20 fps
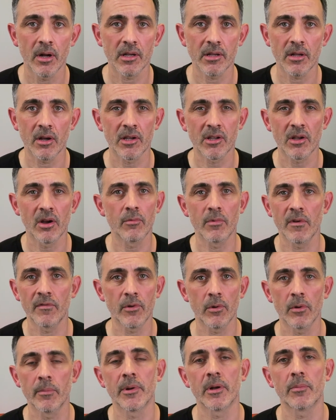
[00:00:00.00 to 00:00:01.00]
I can't
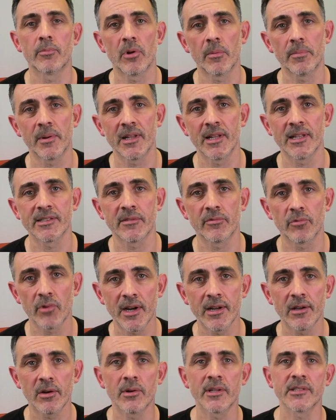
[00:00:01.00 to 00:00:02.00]
review a book properly unless I've
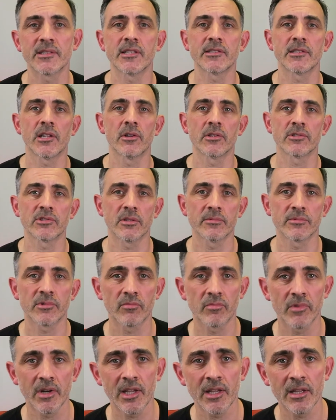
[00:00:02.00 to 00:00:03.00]
read it all. It takes a long time
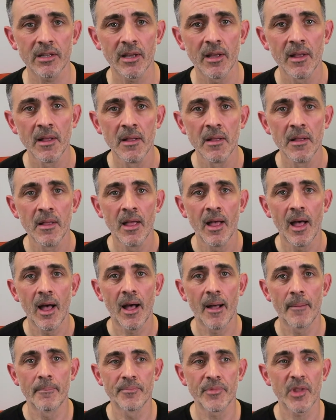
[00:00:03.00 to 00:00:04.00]
to read.
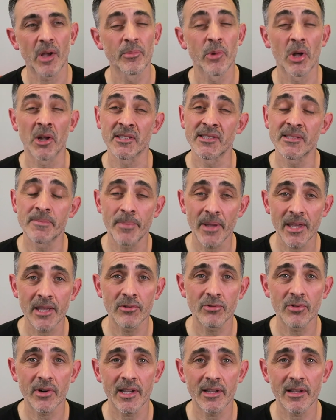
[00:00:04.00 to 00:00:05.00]
I'm not a
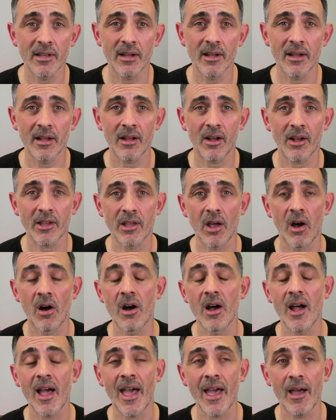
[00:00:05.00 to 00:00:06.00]
speed reader. I
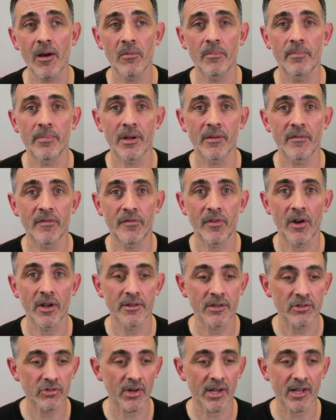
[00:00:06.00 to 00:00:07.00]
can't help but
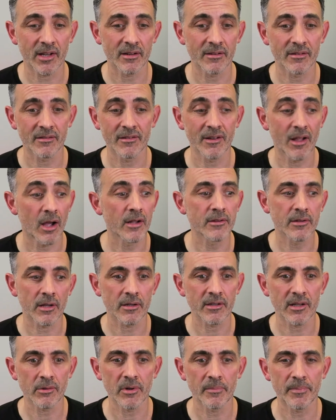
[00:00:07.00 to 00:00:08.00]
find the trick, and no, I
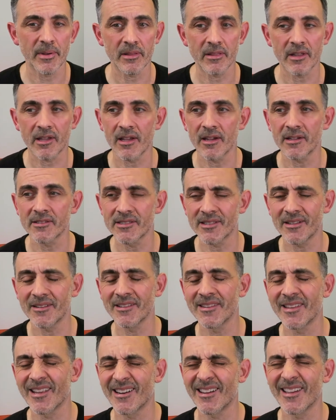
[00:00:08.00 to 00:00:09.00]
don't want to pick the cards
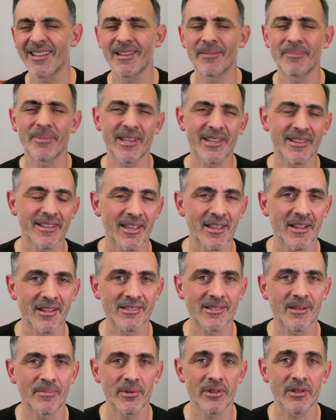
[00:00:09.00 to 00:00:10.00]
up, and then I end up picking the
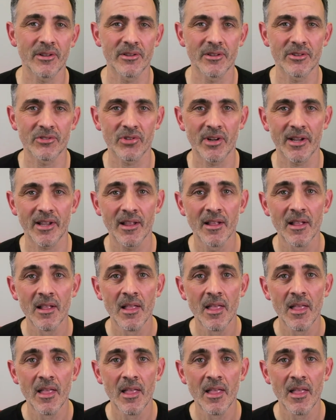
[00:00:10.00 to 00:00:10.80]
cards up and doing the trick.